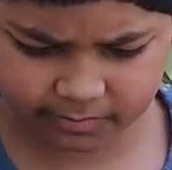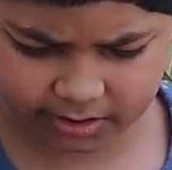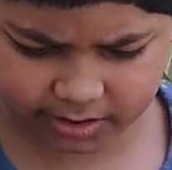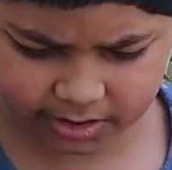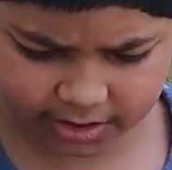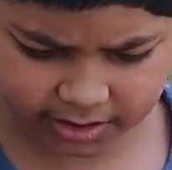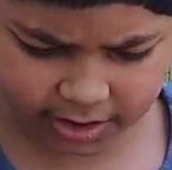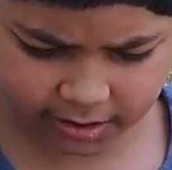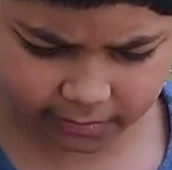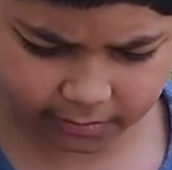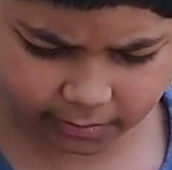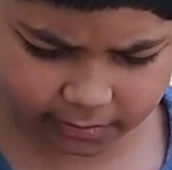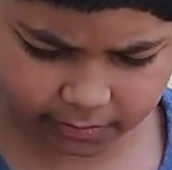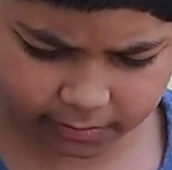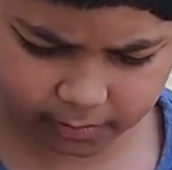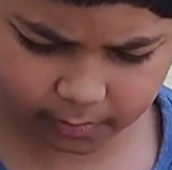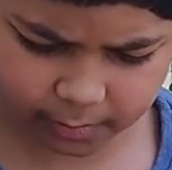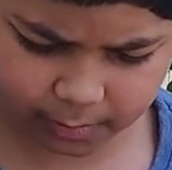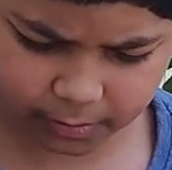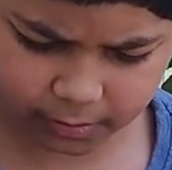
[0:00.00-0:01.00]
Now you
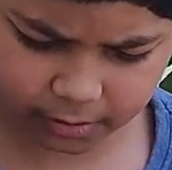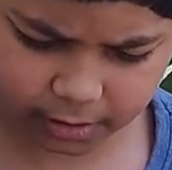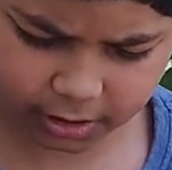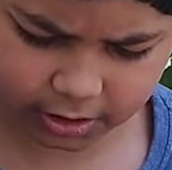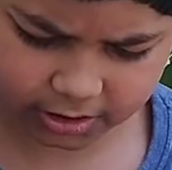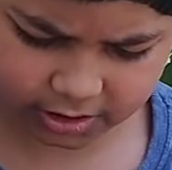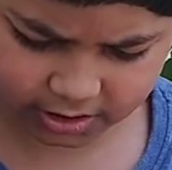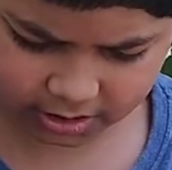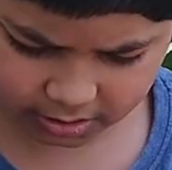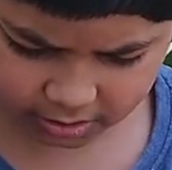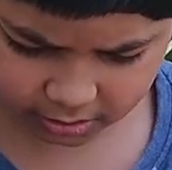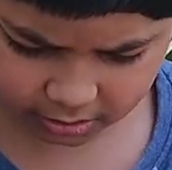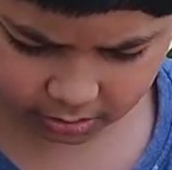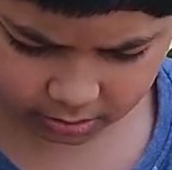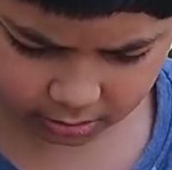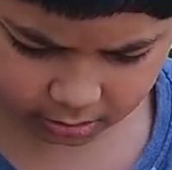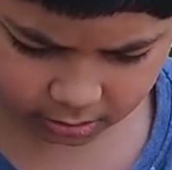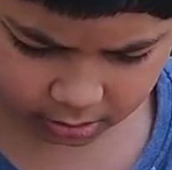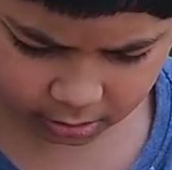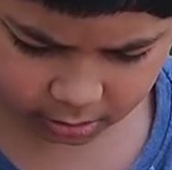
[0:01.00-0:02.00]
will put this
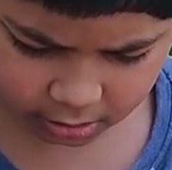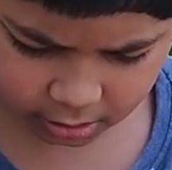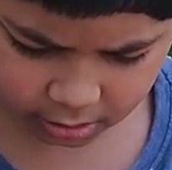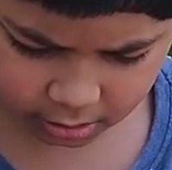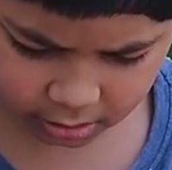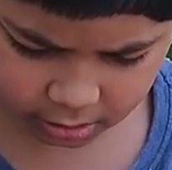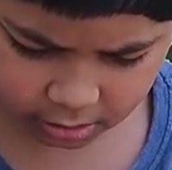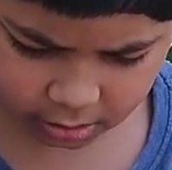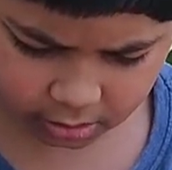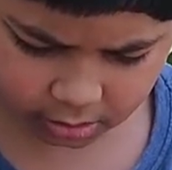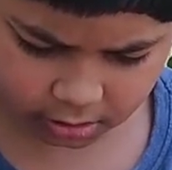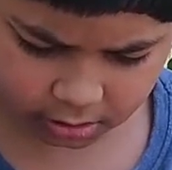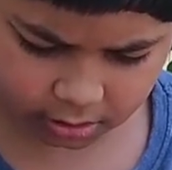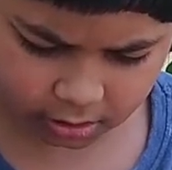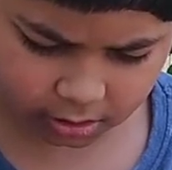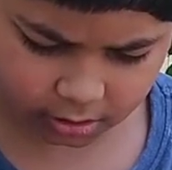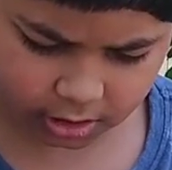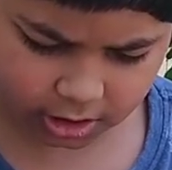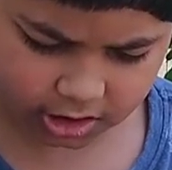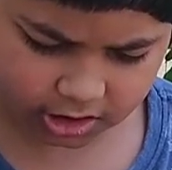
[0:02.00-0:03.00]
on
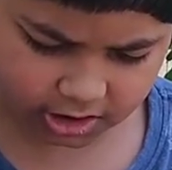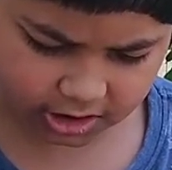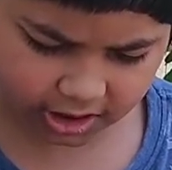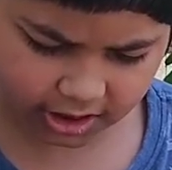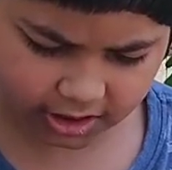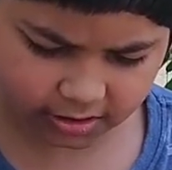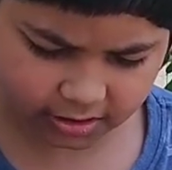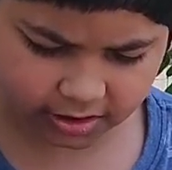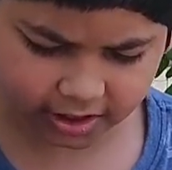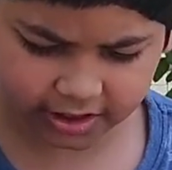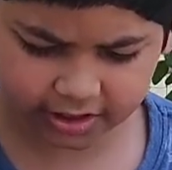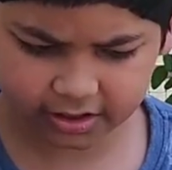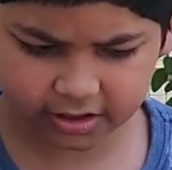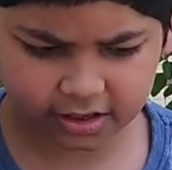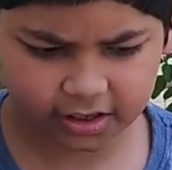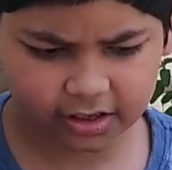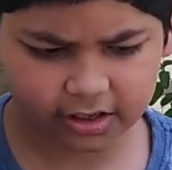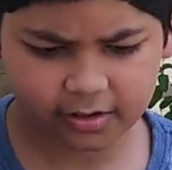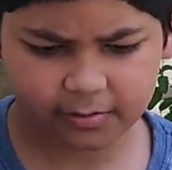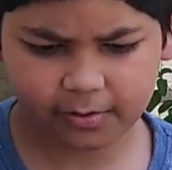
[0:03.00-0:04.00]
the satellite.
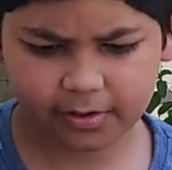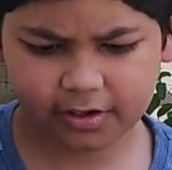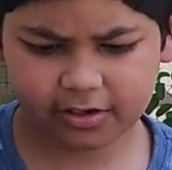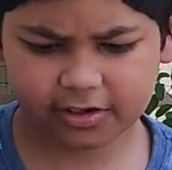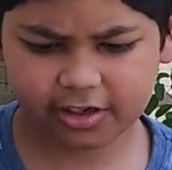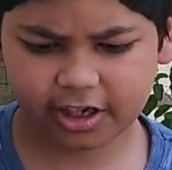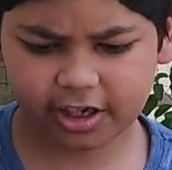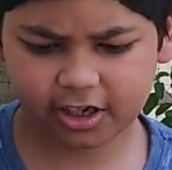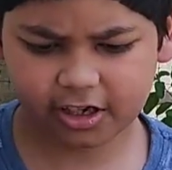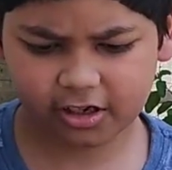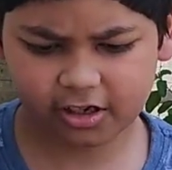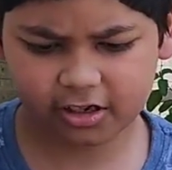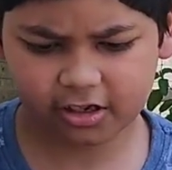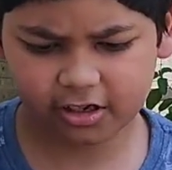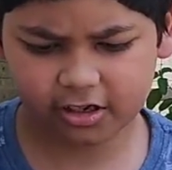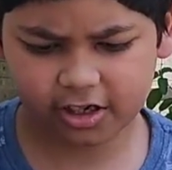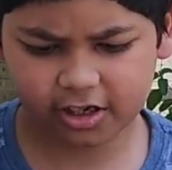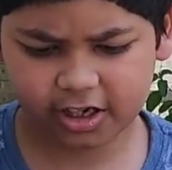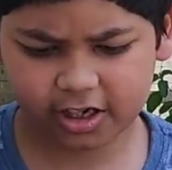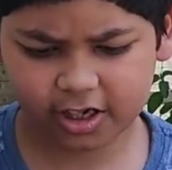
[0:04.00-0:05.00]
We're done.
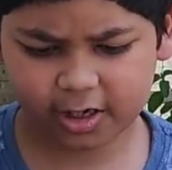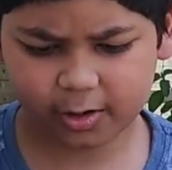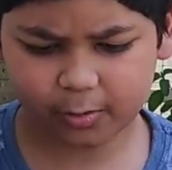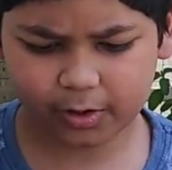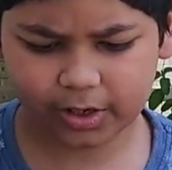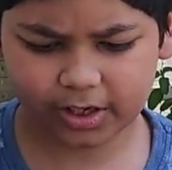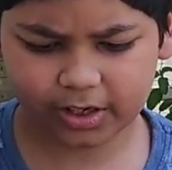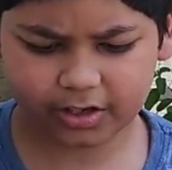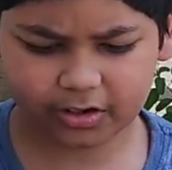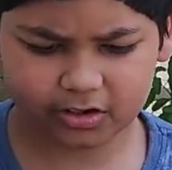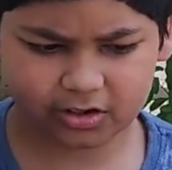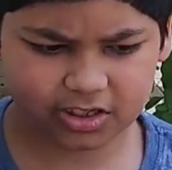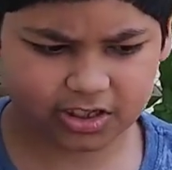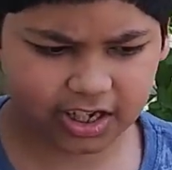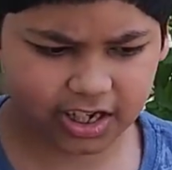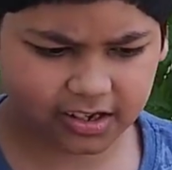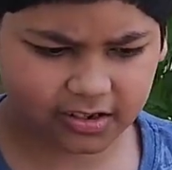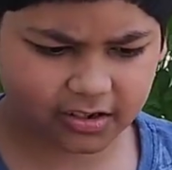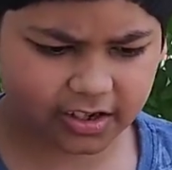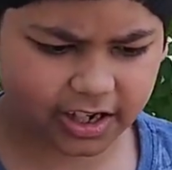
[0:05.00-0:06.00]
And when your
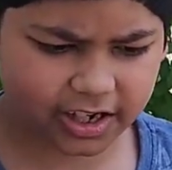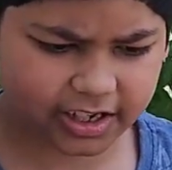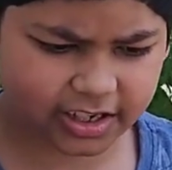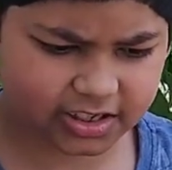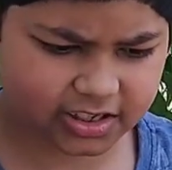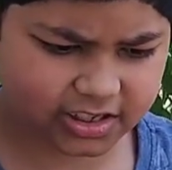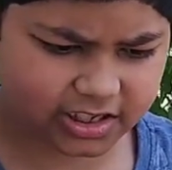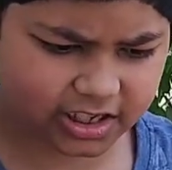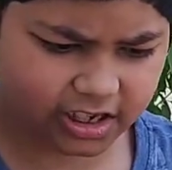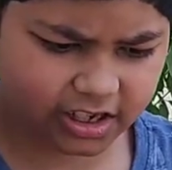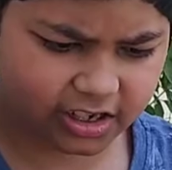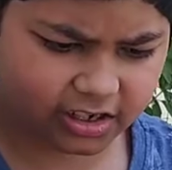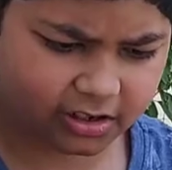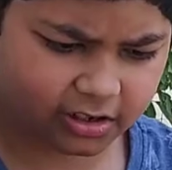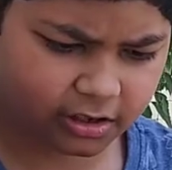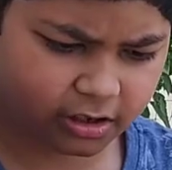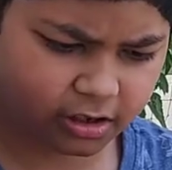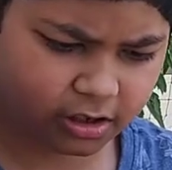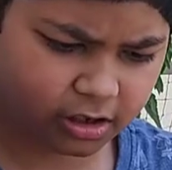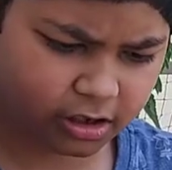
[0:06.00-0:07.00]
satellite is done,
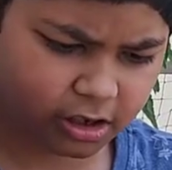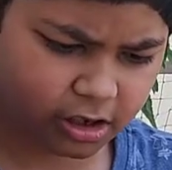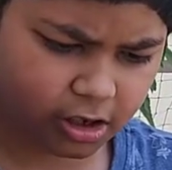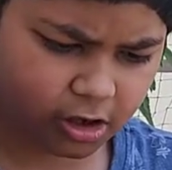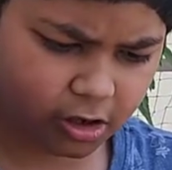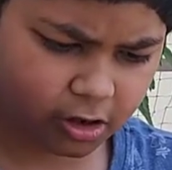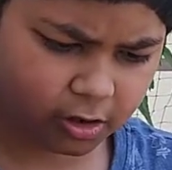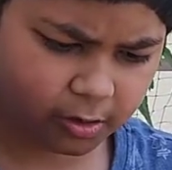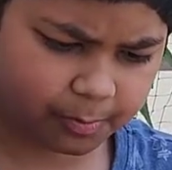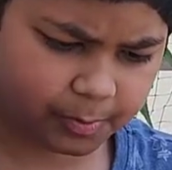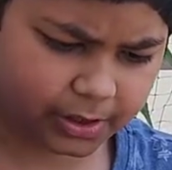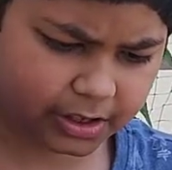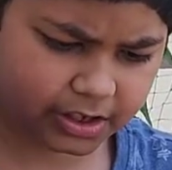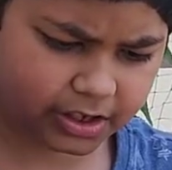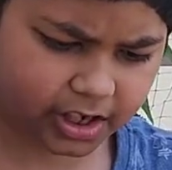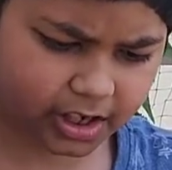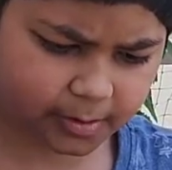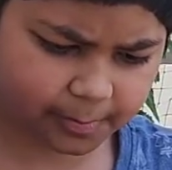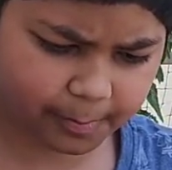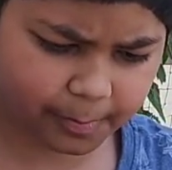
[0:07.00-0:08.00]
open the
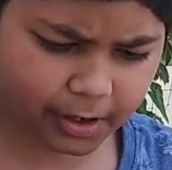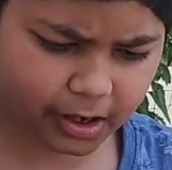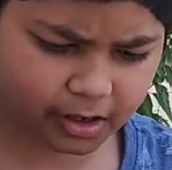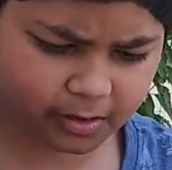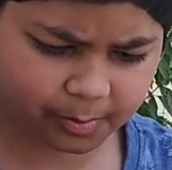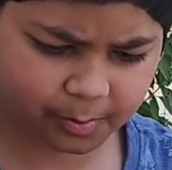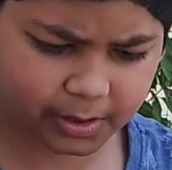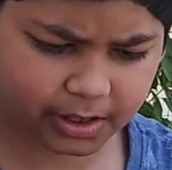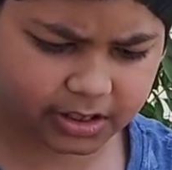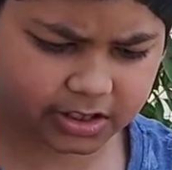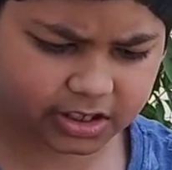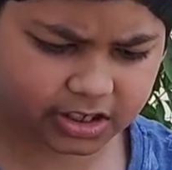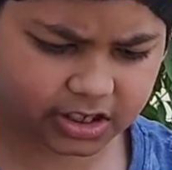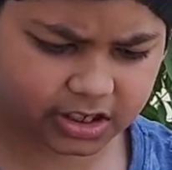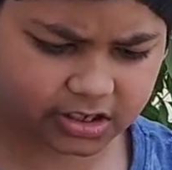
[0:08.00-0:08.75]
compartment,